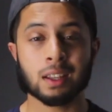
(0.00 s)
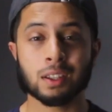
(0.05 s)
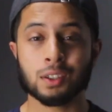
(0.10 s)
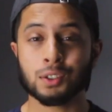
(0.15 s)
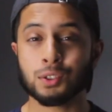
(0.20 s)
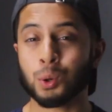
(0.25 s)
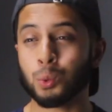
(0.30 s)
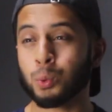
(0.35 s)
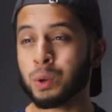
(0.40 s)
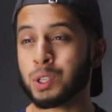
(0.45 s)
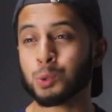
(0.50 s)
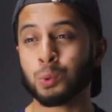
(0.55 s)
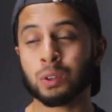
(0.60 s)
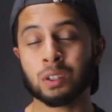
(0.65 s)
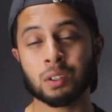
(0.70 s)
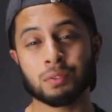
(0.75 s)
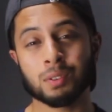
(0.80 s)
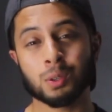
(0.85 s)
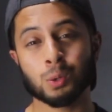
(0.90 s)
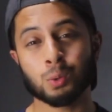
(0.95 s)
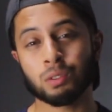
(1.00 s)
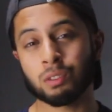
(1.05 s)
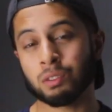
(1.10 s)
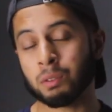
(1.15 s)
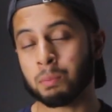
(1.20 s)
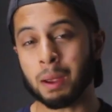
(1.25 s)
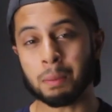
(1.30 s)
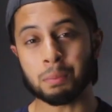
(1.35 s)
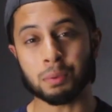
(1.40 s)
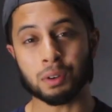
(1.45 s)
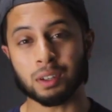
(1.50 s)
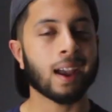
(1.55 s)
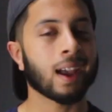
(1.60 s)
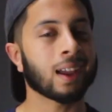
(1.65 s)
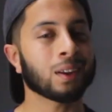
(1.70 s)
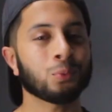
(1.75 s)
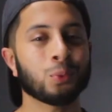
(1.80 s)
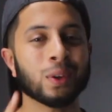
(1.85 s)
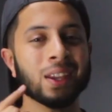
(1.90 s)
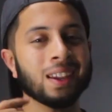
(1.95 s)
So which one of you will remember?
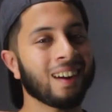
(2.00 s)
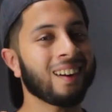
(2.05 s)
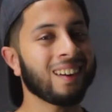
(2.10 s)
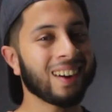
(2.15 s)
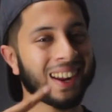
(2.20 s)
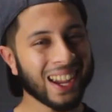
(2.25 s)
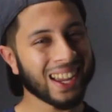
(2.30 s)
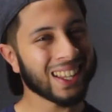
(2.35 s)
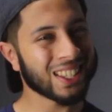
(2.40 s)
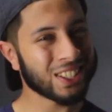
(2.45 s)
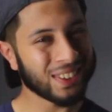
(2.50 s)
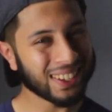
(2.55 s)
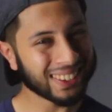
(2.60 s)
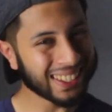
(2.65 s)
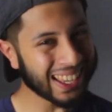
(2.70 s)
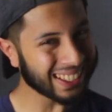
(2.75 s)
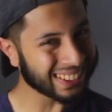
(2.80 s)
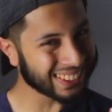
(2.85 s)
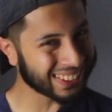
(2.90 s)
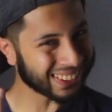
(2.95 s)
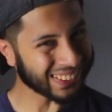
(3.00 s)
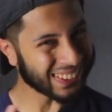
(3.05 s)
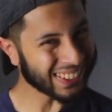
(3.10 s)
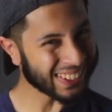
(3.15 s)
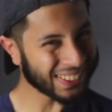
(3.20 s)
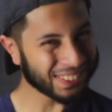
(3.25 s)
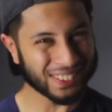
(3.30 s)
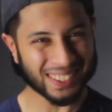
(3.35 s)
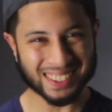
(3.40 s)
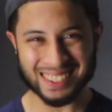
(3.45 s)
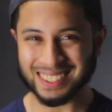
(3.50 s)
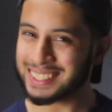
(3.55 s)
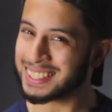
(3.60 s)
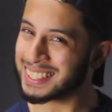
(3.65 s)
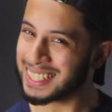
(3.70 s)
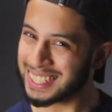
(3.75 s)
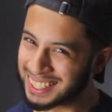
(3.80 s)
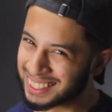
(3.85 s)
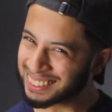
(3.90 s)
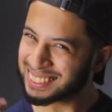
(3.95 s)
And we are answering that call with the,
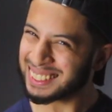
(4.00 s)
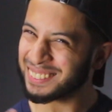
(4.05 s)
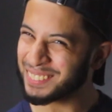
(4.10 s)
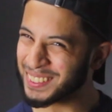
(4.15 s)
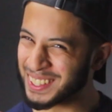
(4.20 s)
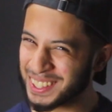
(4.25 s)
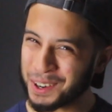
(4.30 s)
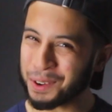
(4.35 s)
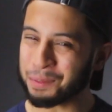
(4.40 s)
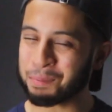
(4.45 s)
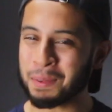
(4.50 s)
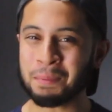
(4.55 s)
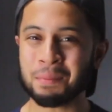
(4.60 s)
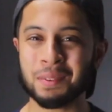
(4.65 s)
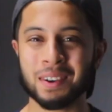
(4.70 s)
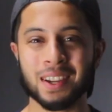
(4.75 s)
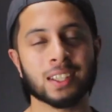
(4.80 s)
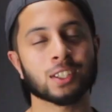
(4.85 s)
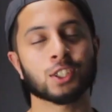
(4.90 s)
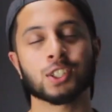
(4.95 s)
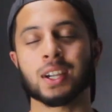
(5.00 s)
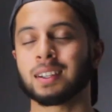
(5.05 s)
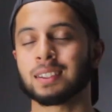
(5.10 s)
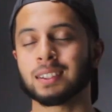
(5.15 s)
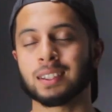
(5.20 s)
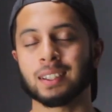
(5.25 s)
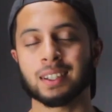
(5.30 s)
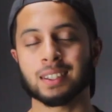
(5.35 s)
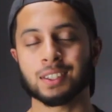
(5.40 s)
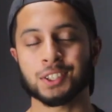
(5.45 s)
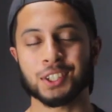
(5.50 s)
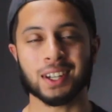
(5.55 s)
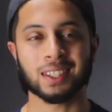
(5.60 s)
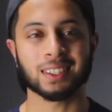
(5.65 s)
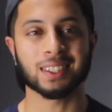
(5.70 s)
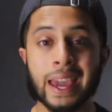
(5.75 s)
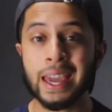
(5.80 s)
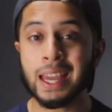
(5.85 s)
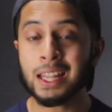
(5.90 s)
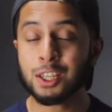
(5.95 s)
yeah Allah, we gonna remember, inshallah,
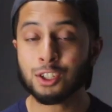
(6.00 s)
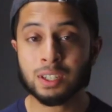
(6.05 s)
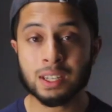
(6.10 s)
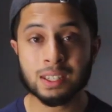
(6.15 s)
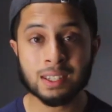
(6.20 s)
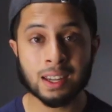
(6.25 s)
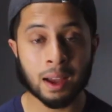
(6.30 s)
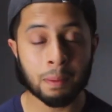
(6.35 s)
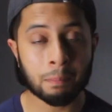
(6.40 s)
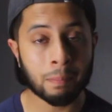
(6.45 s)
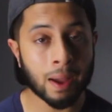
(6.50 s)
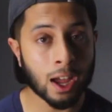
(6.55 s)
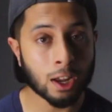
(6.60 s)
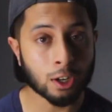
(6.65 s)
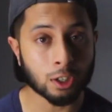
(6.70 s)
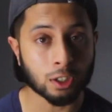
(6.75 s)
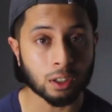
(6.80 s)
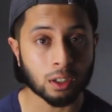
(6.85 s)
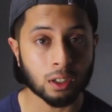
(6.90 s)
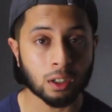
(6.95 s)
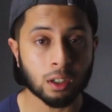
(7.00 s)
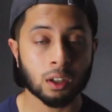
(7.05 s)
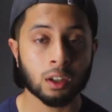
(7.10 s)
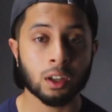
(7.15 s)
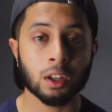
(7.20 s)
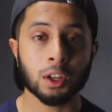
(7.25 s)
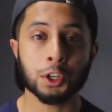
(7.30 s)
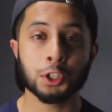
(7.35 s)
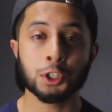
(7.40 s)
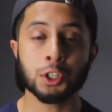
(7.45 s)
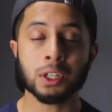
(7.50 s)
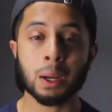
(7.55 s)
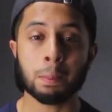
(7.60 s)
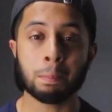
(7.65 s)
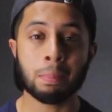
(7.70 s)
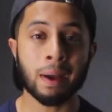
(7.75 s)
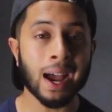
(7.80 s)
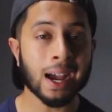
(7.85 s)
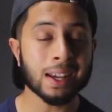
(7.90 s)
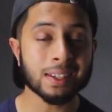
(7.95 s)
inshallah. Age does not matter. Your
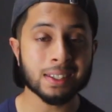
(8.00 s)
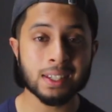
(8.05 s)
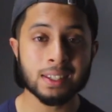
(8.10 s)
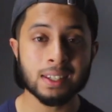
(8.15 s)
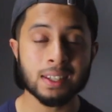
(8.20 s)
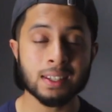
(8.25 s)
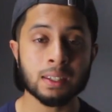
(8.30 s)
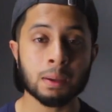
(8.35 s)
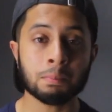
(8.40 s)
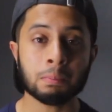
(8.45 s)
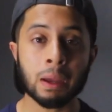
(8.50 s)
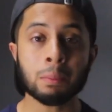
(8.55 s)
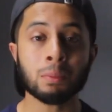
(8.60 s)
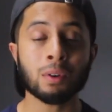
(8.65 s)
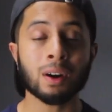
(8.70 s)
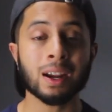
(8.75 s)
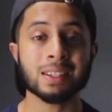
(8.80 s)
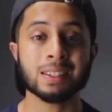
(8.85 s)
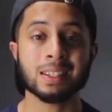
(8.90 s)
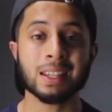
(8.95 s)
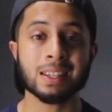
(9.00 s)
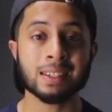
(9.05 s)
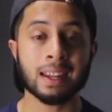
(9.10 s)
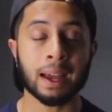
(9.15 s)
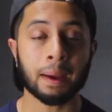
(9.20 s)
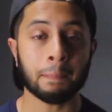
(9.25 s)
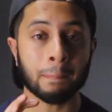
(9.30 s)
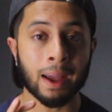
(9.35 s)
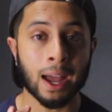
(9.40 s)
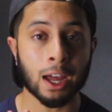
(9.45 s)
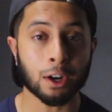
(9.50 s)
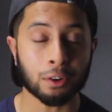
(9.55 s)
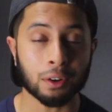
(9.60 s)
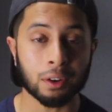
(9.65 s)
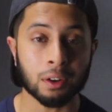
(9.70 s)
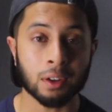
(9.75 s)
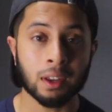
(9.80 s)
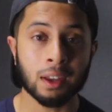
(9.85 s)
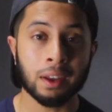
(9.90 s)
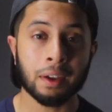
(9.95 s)
capacity to memorize does not matter.